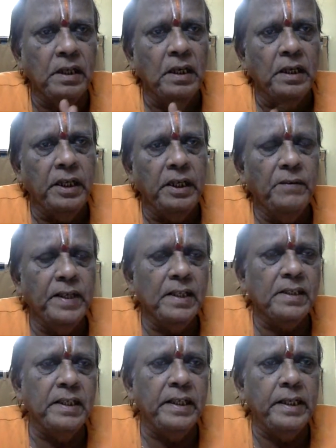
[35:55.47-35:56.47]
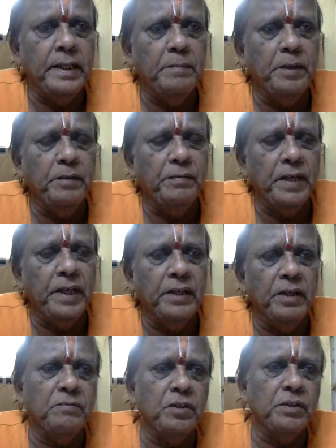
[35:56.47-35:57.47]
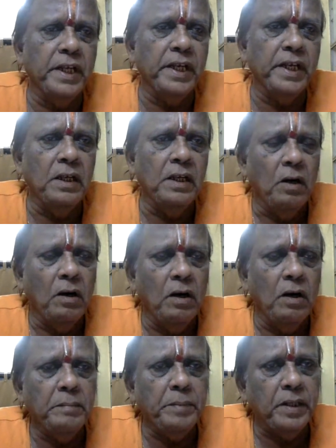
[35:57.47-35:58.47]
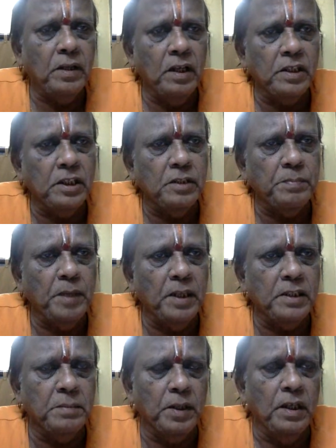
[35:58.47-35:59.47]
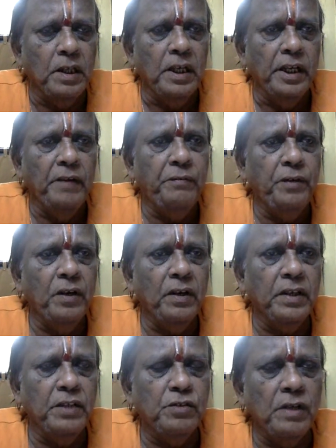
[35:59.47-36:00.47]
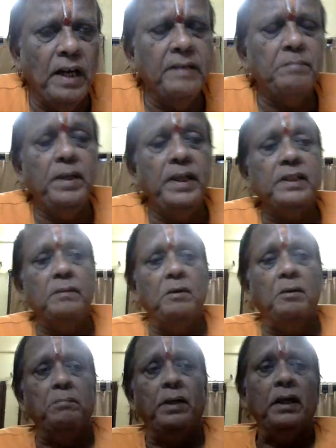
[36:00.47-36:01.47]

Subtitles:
even as an indemnifier, you have to take all the precautions possible. If you are the and please remember,